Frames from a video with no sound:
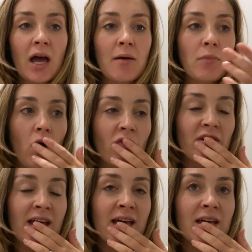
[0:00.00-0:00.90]
of
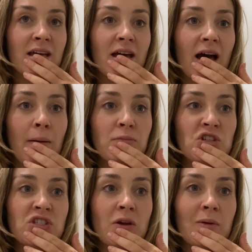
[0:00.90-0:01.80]
it,
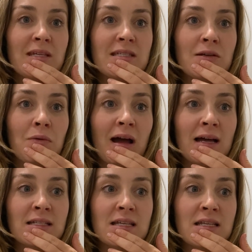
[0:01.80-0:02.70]
just so he still
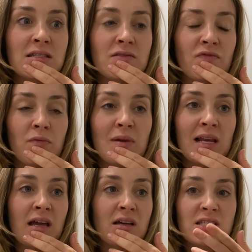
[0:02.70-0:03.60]
had his
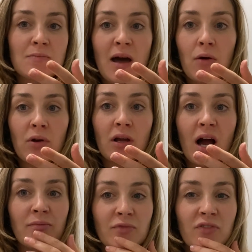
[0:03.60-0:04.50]
familiar smell and
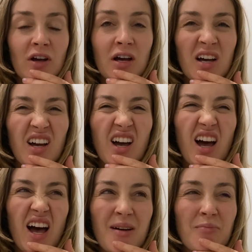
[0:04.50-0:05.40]
comfort,
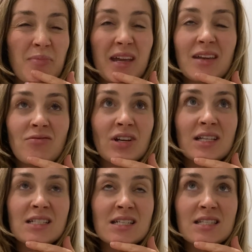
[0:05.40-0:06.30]
but he really
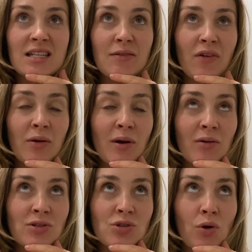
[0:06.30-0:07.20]
didn't sleep very well
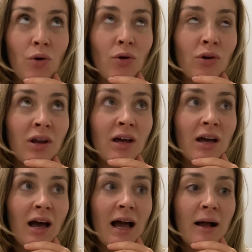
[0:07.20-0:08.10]
at all.
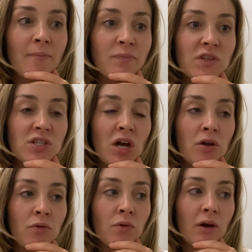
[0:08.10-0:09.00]

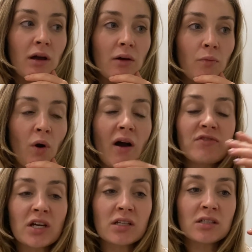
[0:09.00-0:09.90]
So what I've
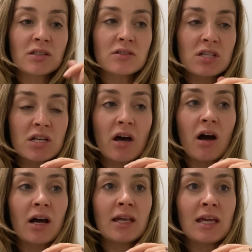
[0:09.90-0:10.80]
done
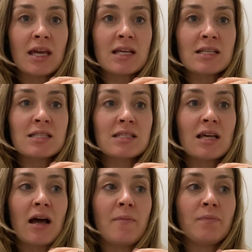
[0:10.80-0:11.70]
tonight is
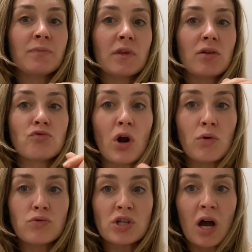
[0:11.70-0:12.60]

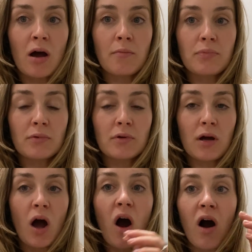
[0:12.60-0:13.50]
rolled up
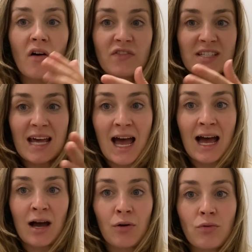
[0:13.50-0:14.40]
half a
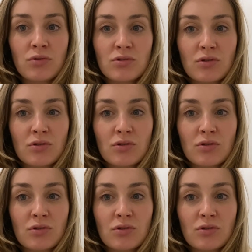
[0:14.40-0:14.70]
towel,